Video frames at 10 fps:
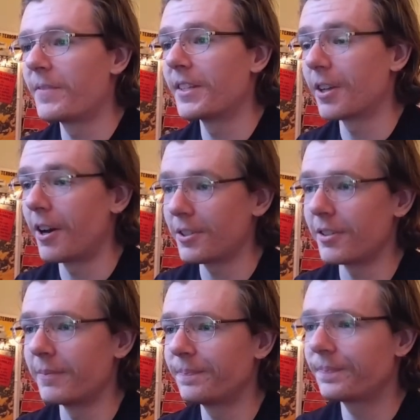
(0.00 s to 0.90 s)
It's
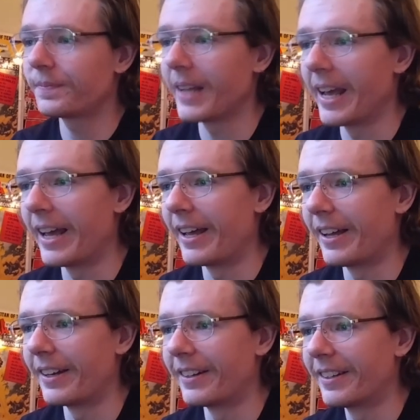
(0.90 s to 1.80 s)
awesome,
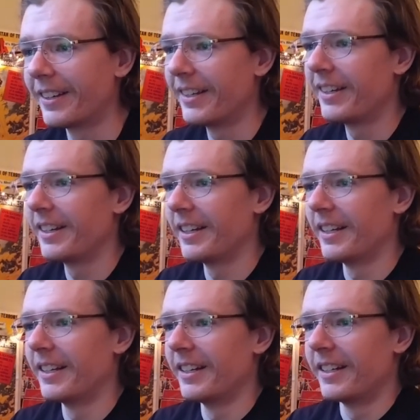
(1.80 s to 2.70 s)
and
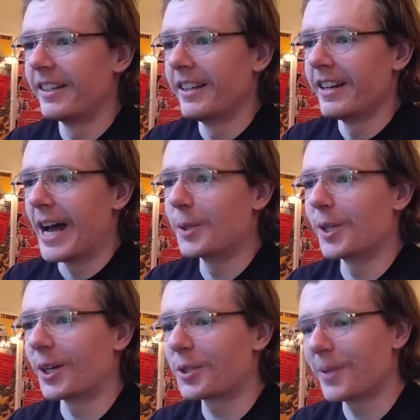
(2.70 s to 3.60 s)
I don't
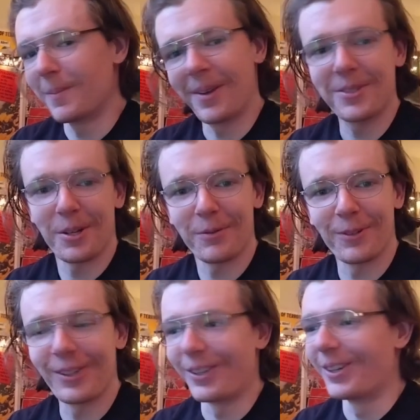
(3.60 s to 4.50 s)
know how to explain myself
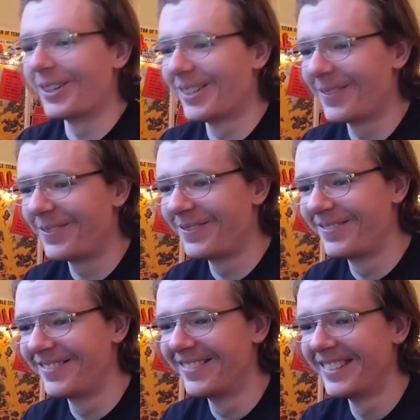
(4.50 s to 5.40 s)
further.
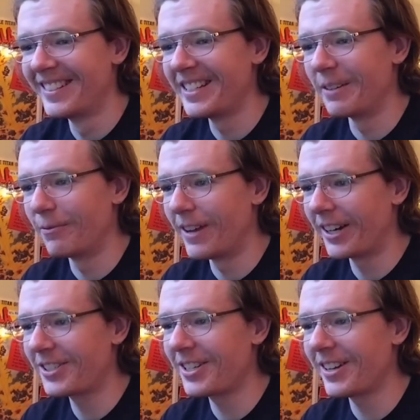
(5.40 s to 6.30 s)

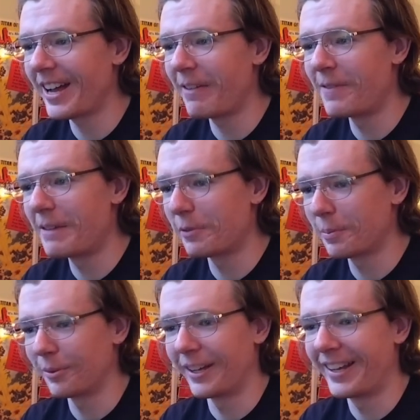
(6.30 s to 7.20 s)
Infection, I have
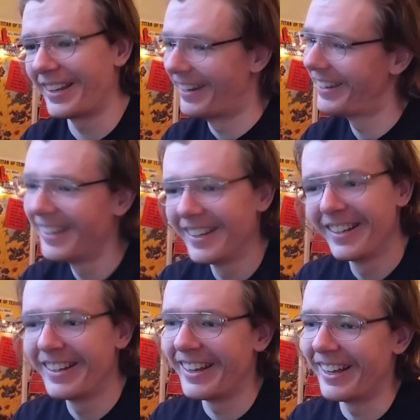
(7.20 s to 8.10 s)
never played,
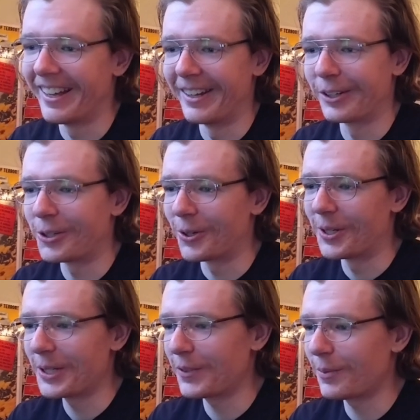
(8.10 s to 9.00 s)
and
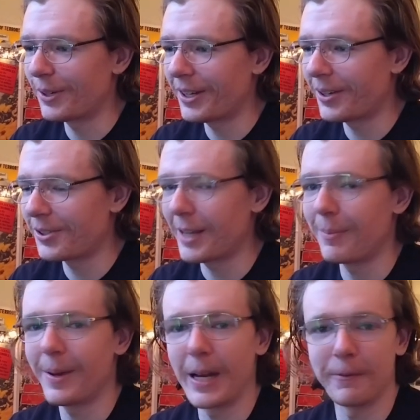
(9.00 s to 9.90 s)
according to everybody else, I
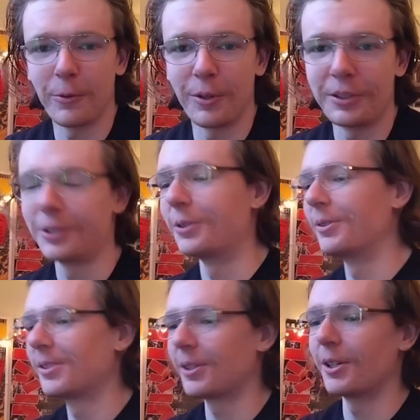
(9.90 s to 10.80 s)
may never want
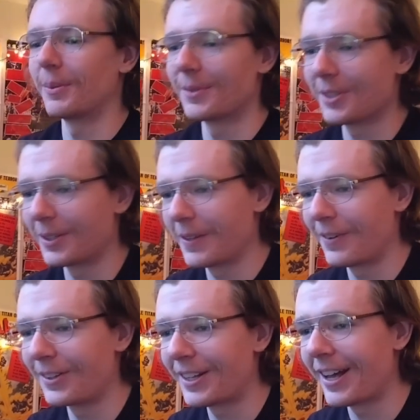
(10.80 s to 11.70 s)
to, so I'm just gonna
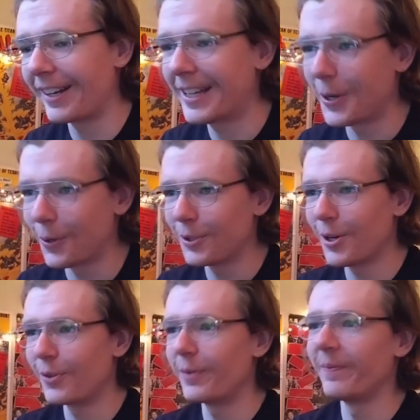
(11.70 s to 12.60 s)
leave it at that. Kino der
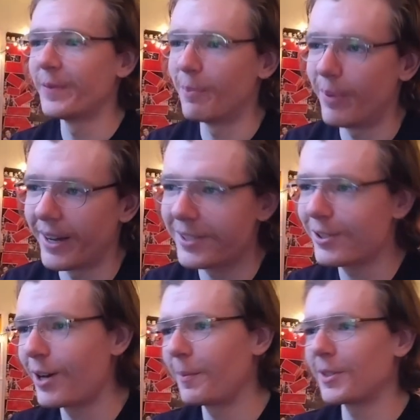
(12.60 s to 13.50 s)
Toten, best
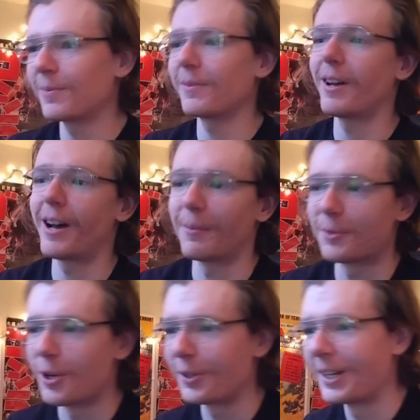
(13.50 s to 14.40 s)
zombies,
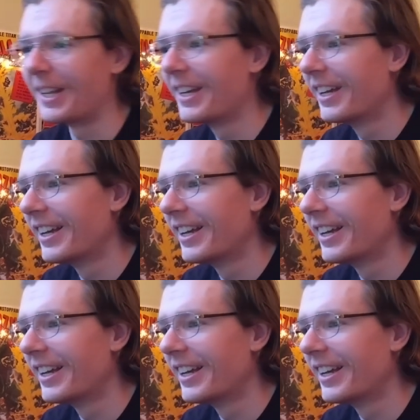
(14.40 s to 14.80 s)
I'm joking.